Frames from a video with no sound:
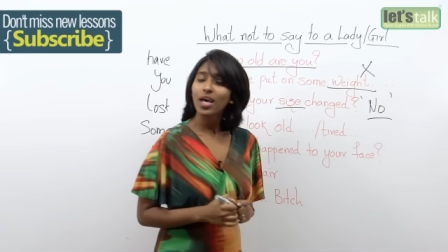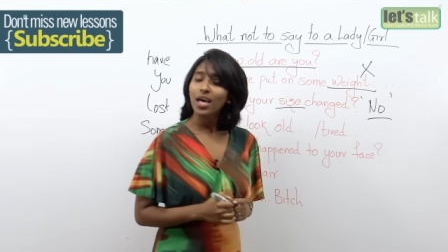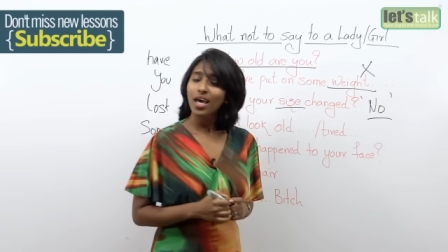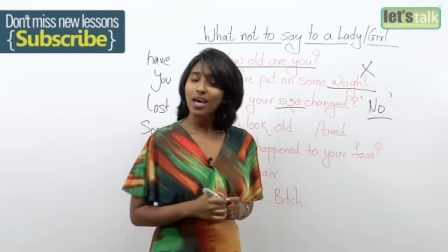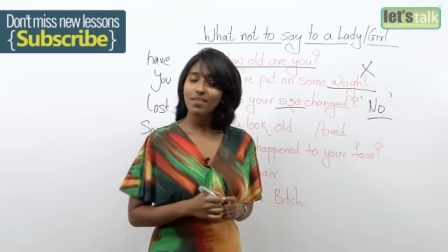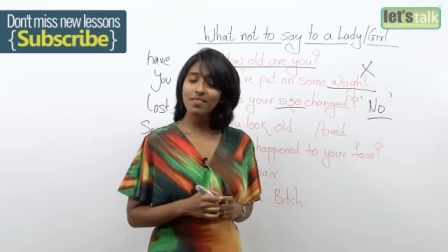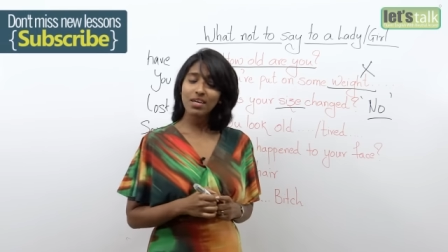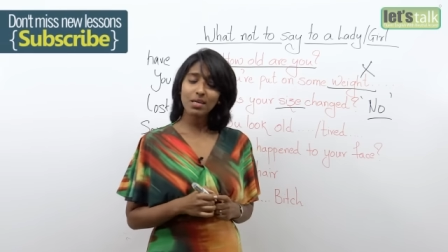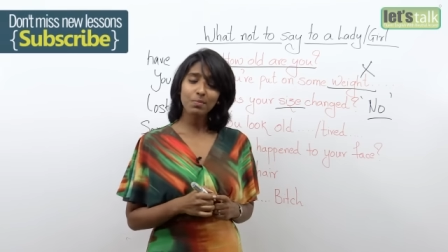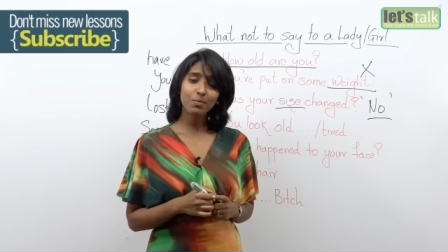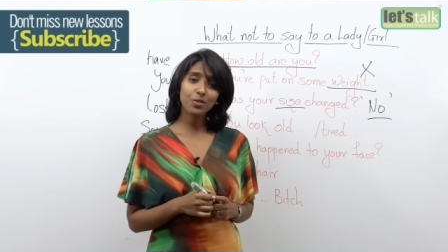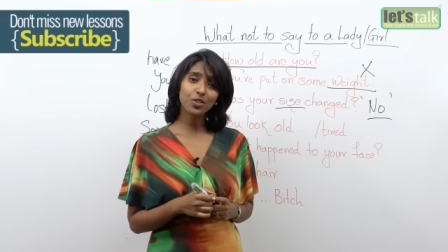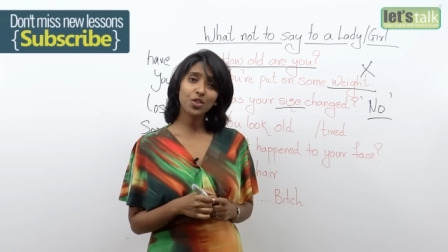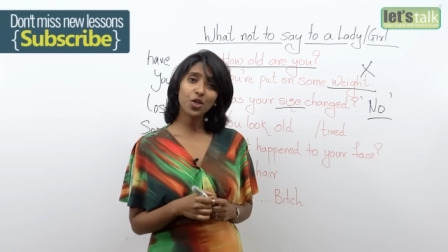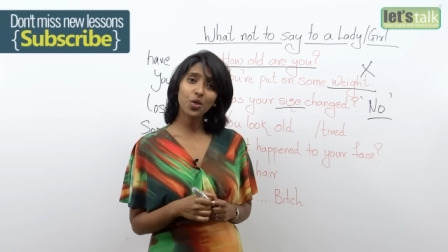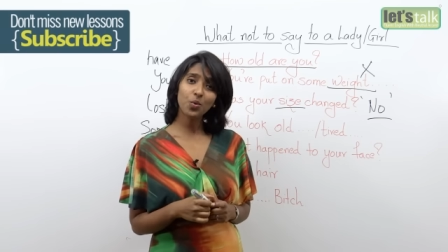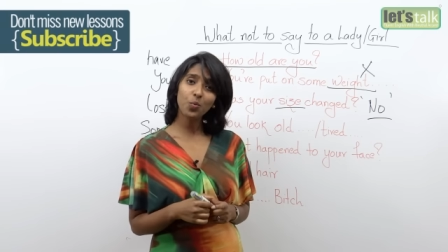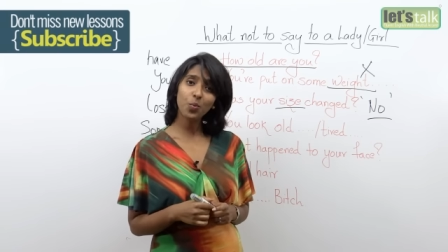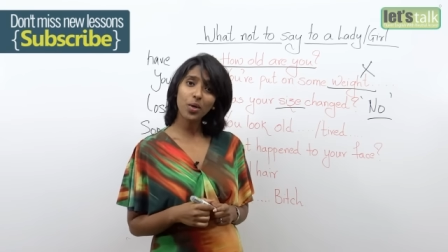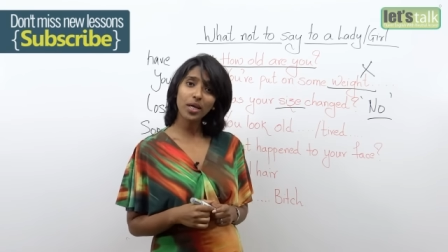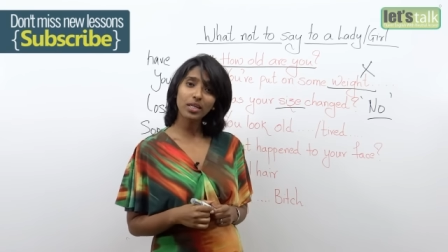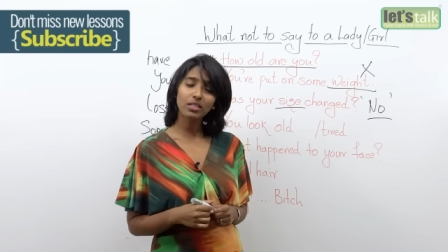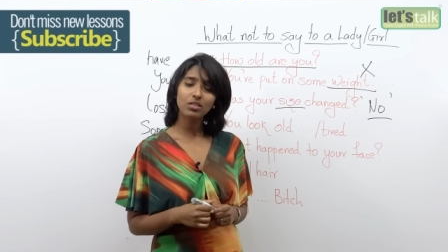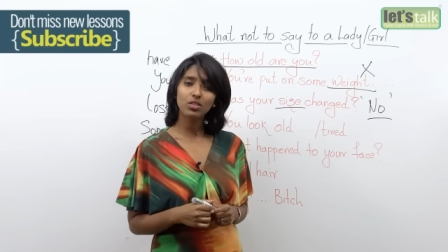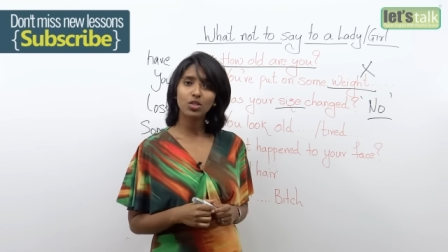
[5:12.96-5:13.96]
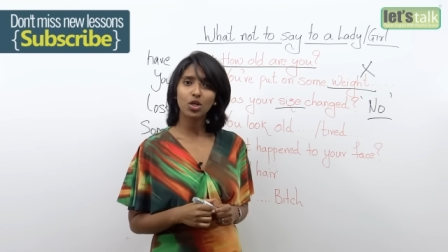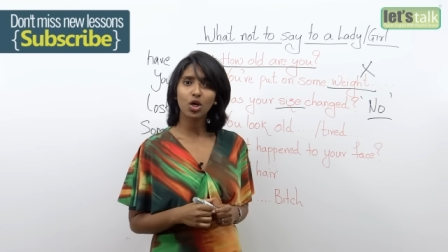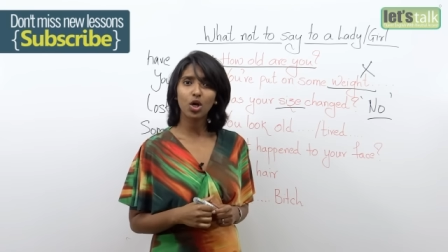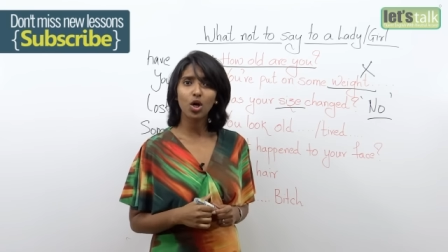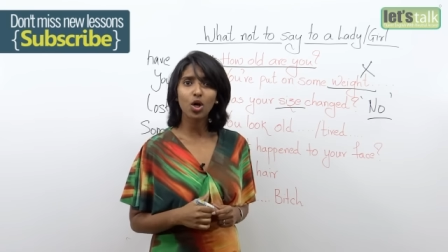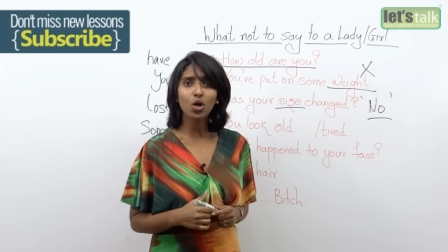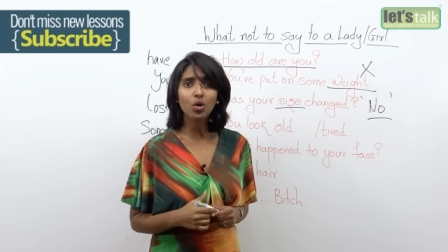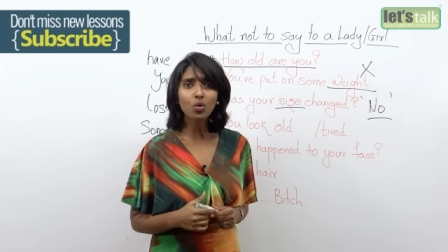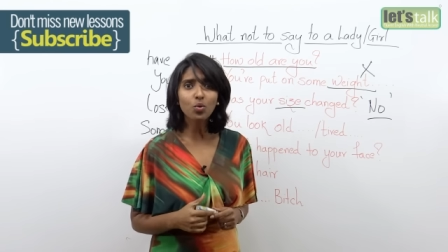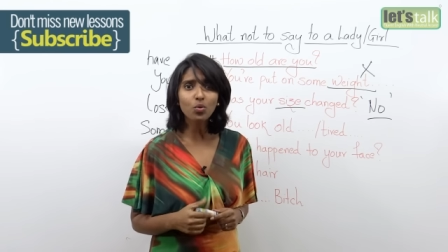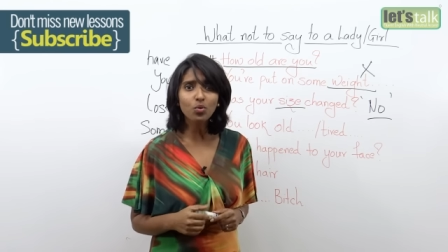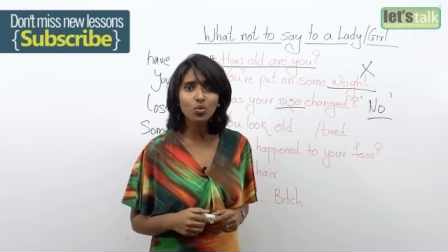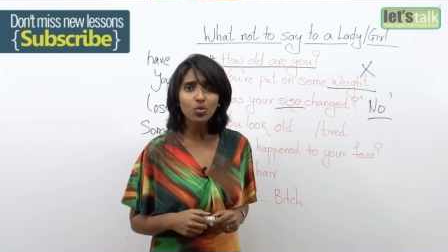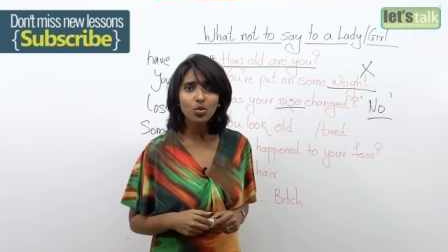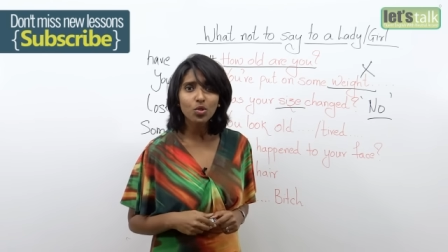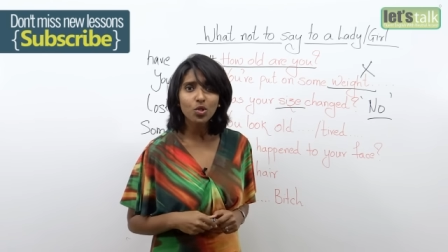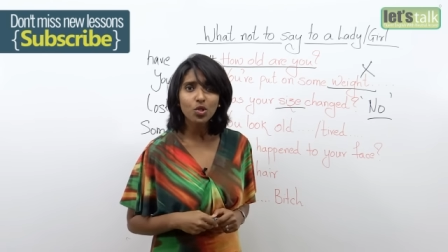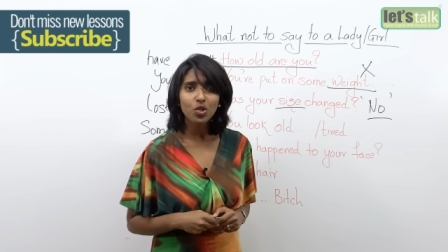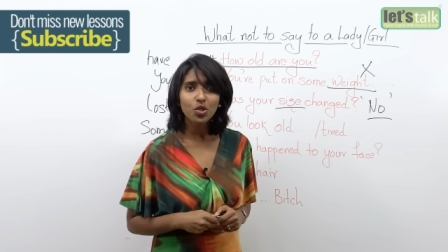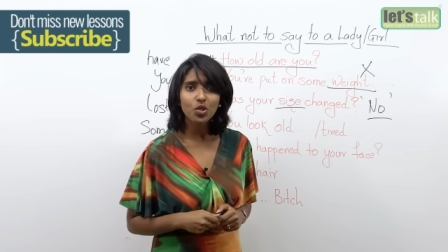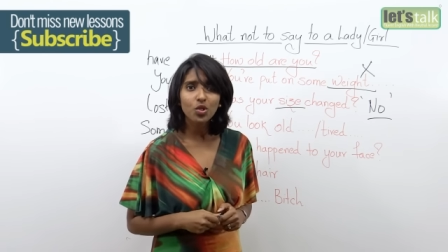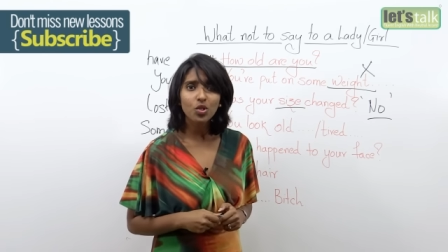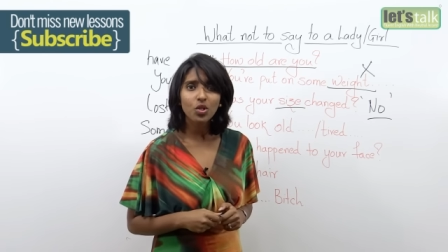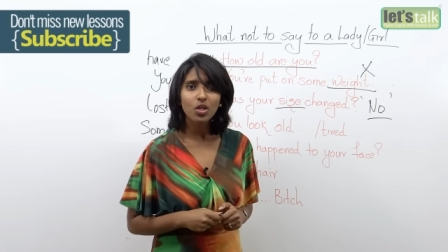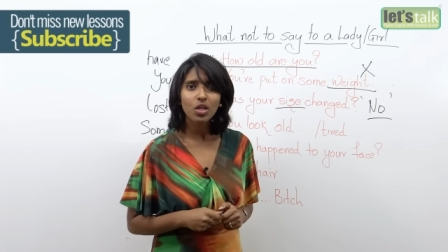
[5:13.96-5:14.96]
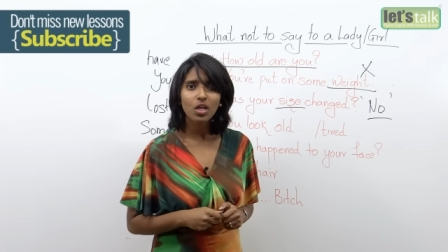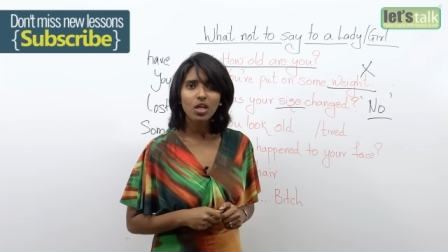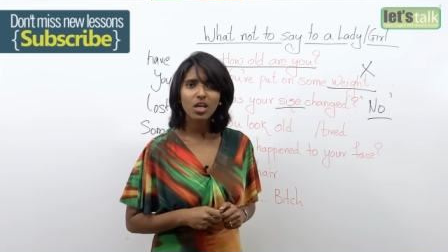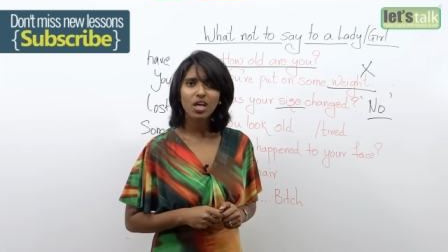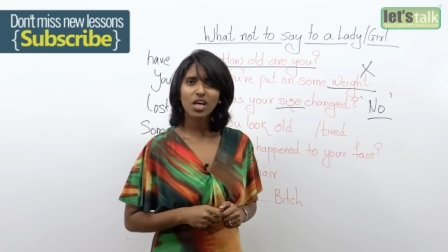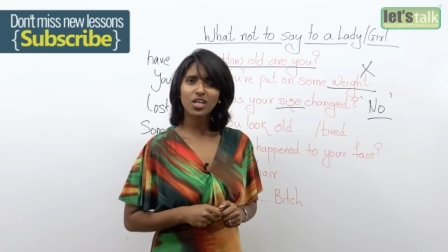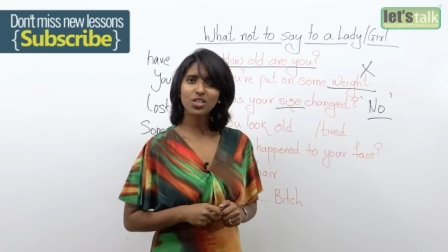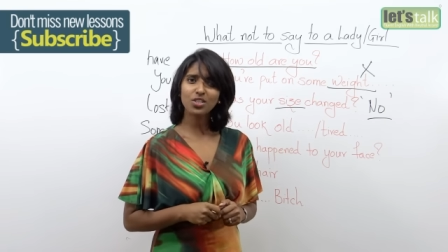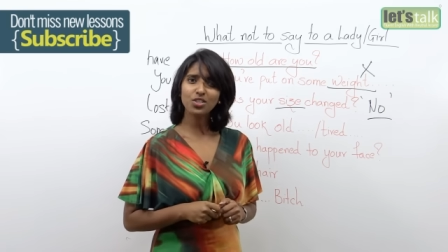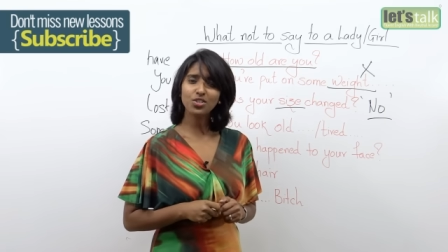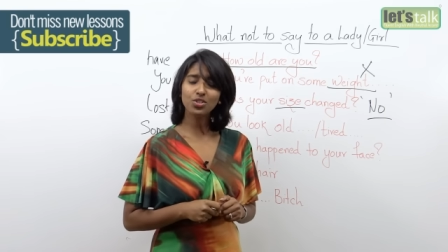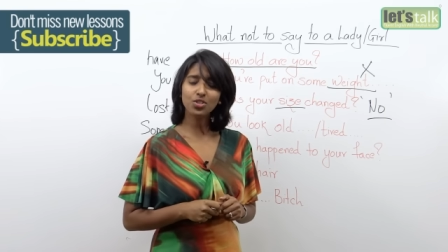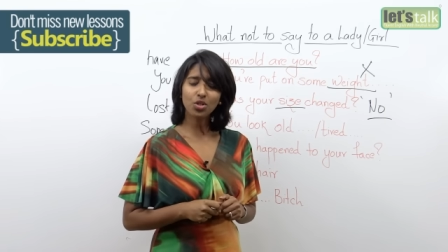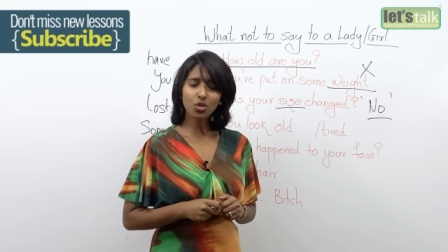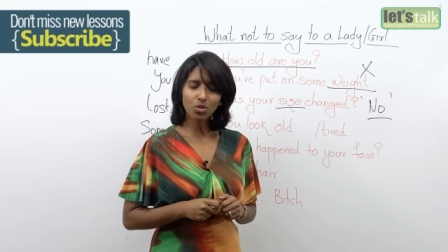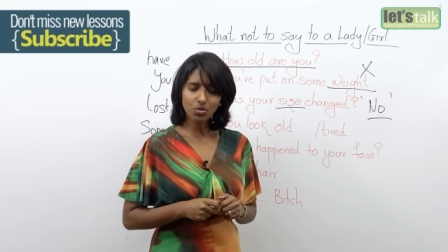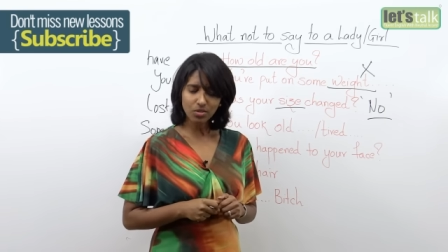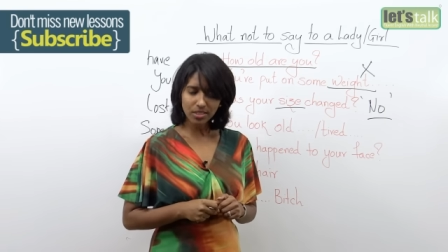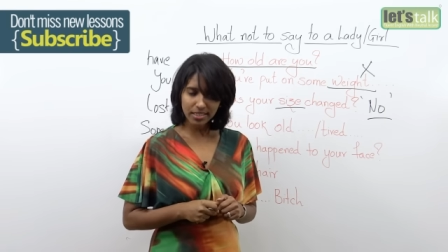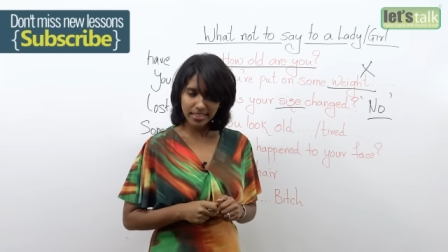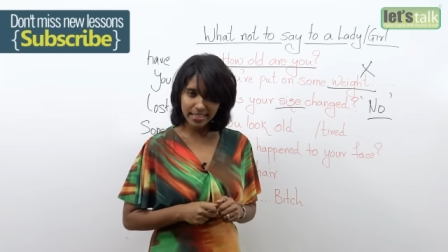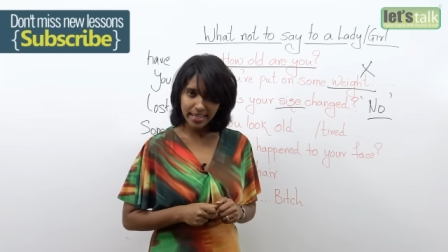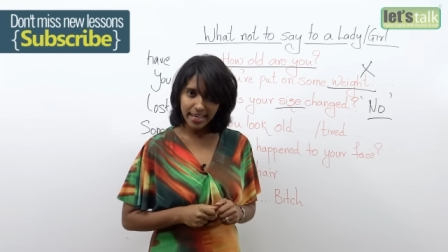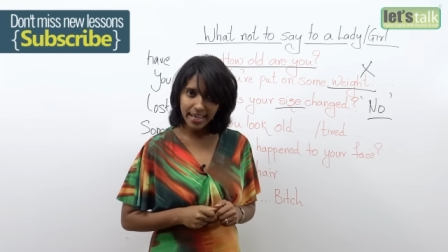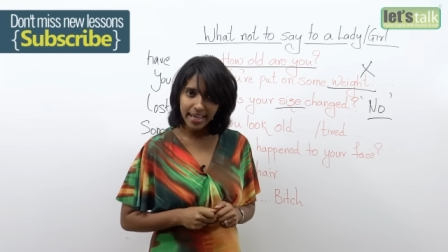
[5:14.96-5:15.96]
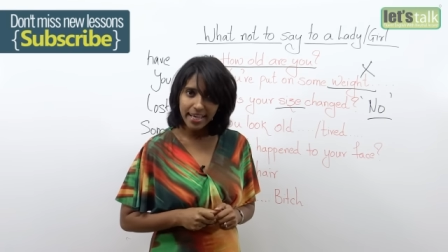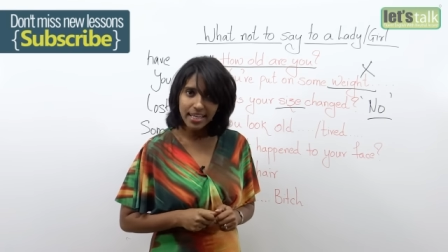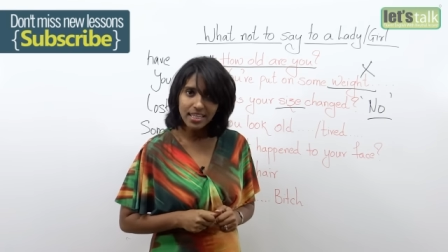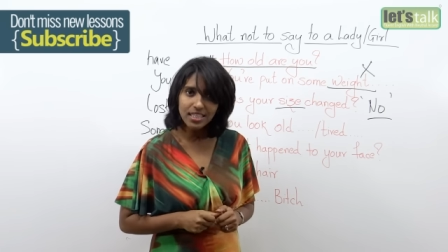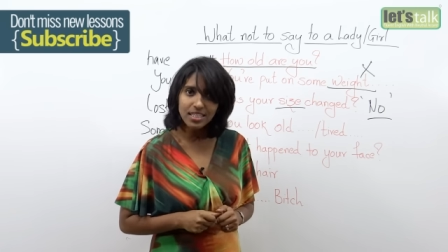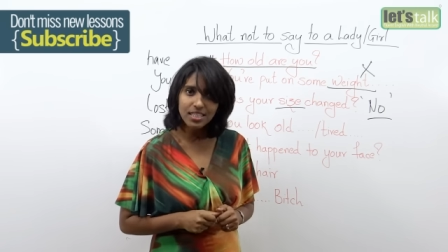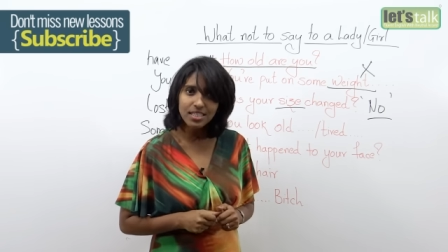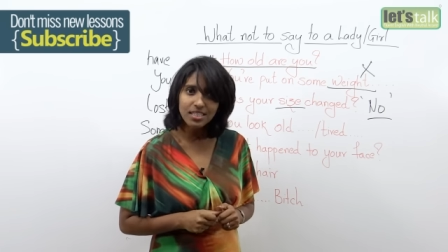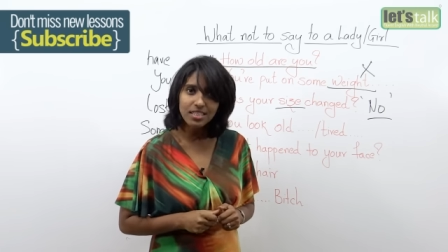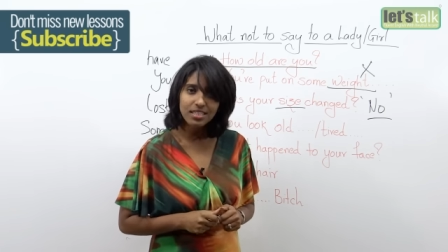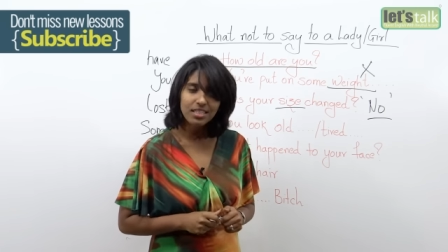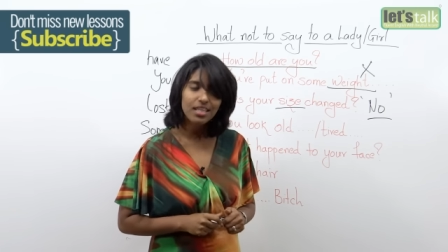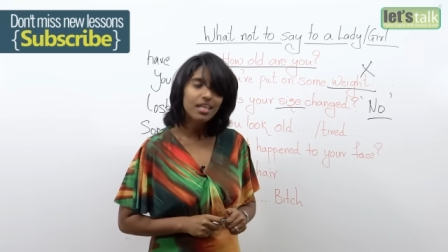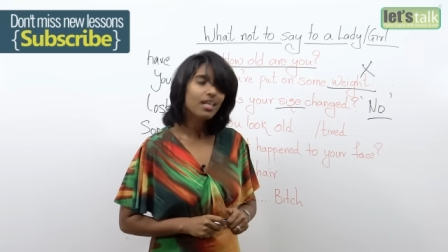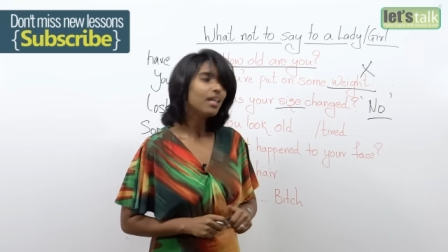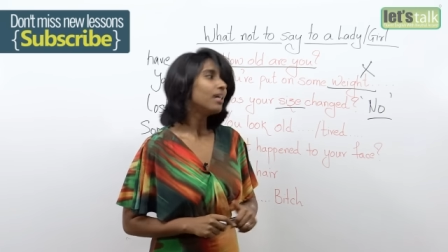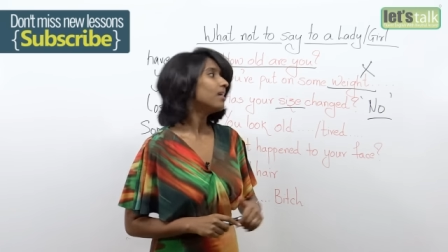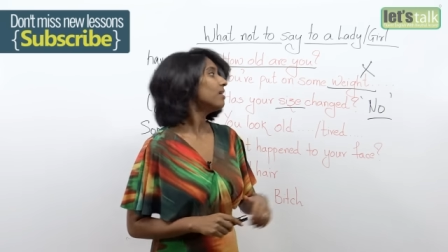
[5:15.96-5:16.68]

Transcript: Have I put on weight? No. Are you sure? Yes.